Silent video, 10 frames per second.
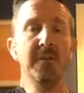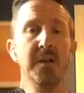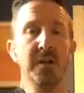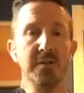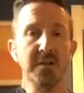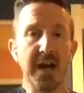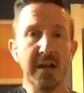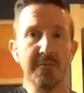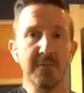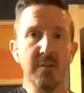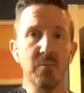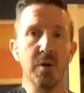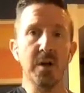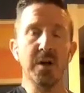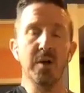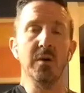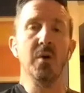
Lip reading: Feeling your diaphragm work,